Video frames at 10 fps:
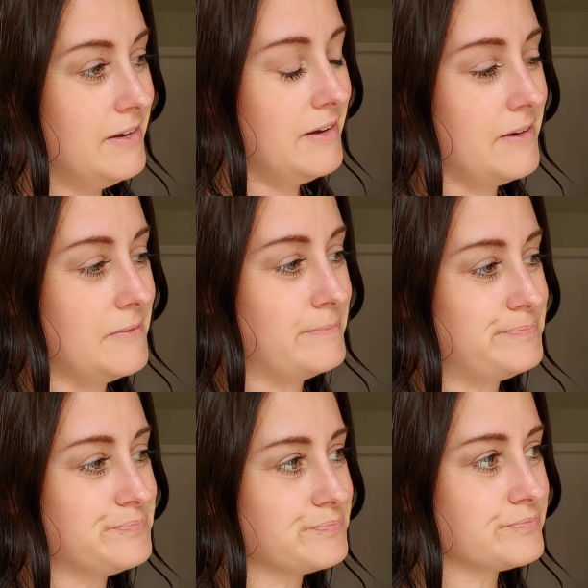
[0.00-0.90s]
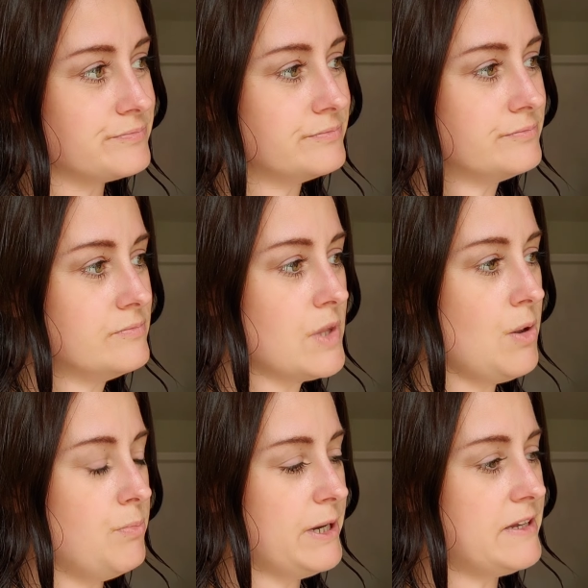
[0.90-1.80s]
Um,
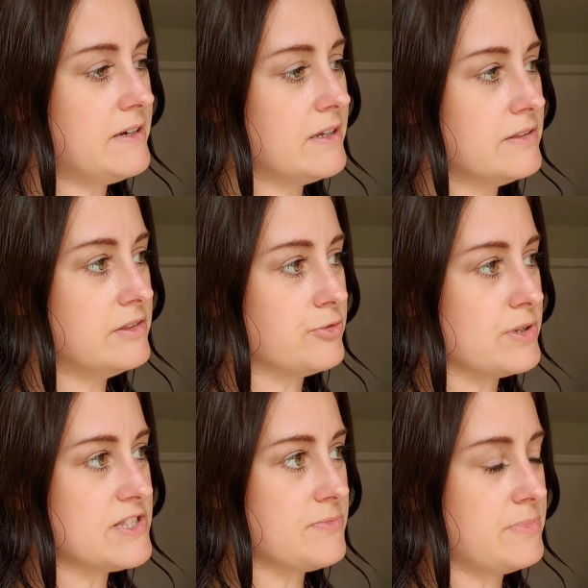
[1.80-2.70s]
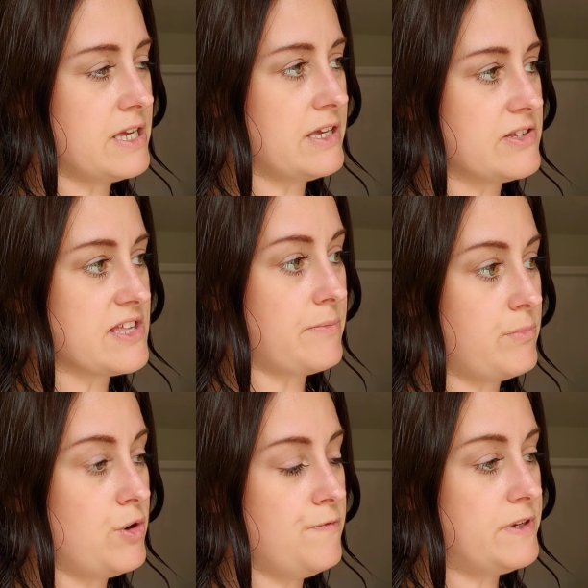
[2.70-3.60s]
but the reason being is I
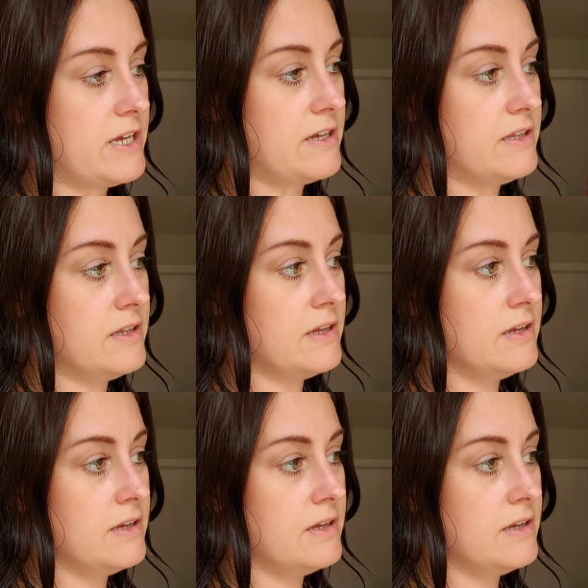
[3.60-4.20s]
moved it